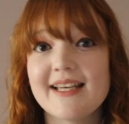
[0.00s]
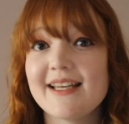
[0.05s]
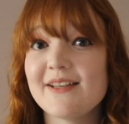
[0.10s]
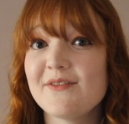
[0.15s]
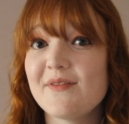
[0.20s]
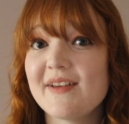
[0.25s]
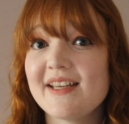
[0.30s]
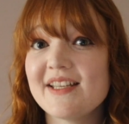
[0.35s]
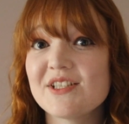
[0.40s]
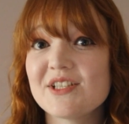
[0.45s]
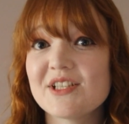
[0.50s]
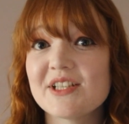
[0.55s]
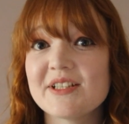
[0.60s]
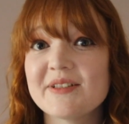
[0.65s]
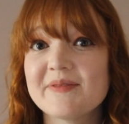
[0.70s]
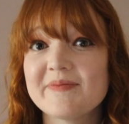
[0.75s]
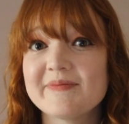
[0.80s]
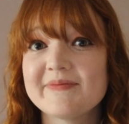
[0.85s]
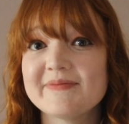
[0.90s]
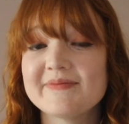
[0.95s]

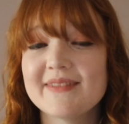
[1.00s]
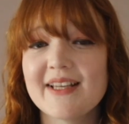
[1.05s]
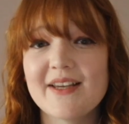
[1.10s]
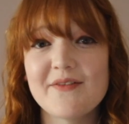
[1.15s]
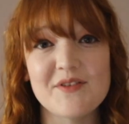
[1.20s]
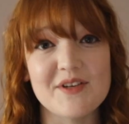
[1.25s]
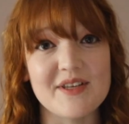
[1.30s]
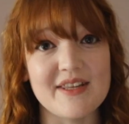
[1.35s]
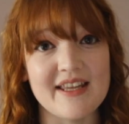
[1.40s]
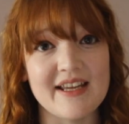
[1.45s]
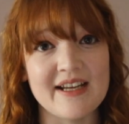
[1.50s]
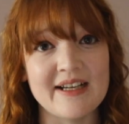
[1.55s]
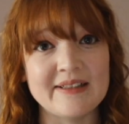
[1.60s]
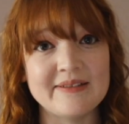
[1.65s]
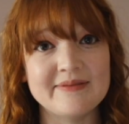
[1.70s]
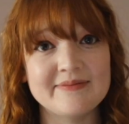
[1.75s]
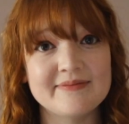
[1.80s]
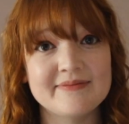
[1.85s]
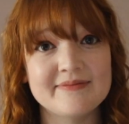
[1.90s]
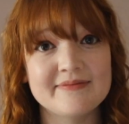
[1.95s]
Adventure, if you're
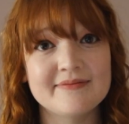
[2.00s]
there,